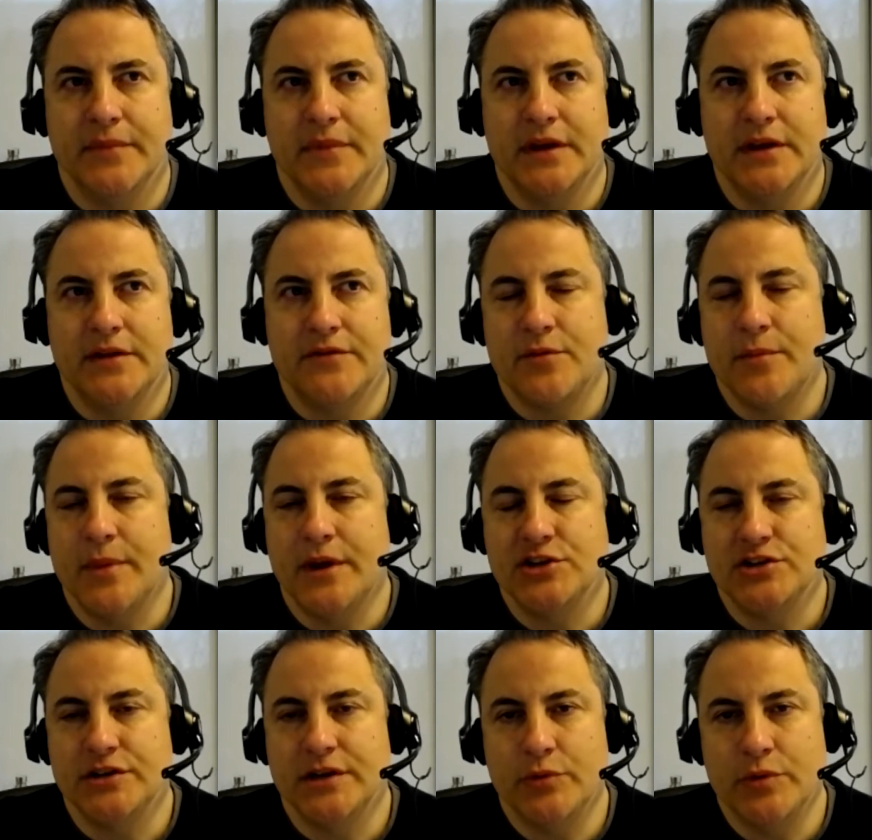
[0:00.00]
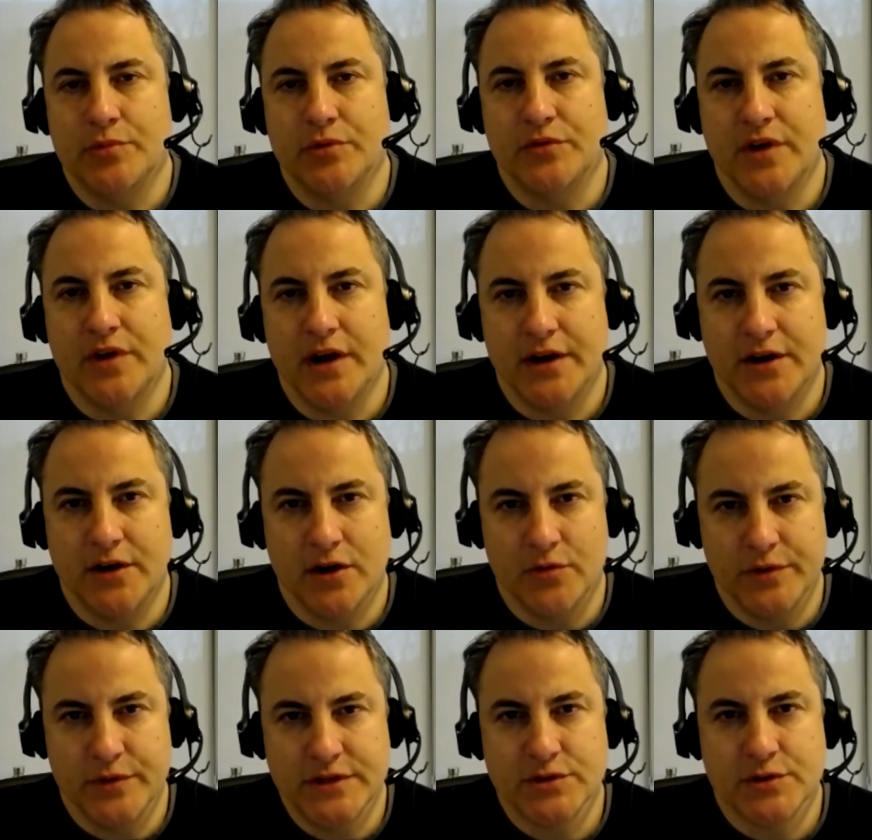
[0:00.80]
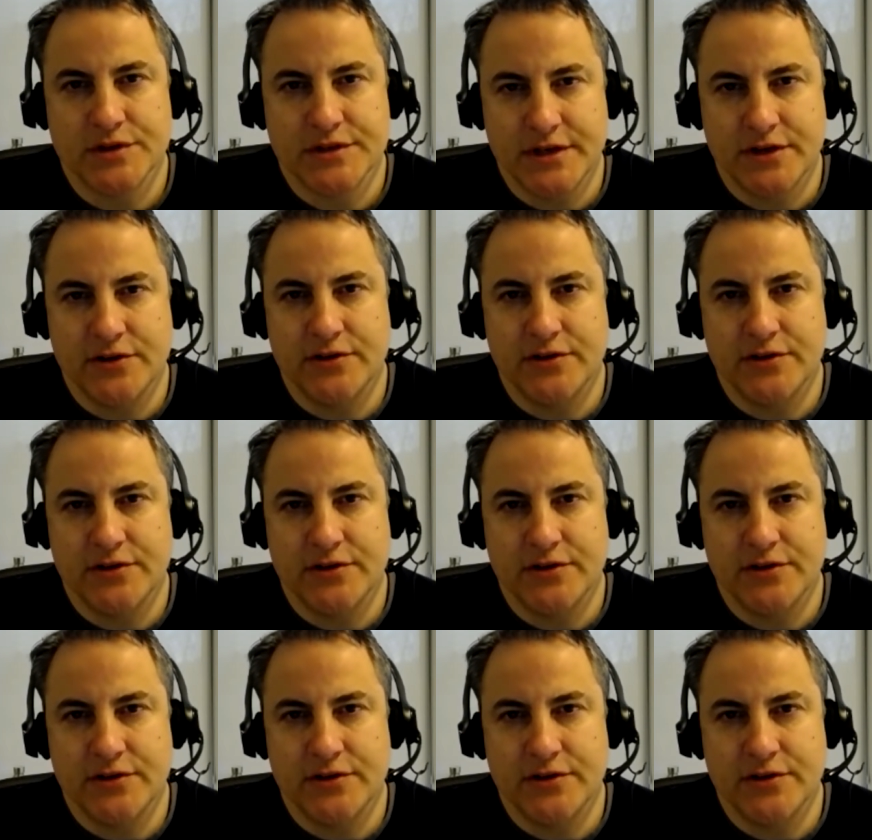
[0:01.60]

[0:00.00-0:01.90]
information that we provide in our resource center.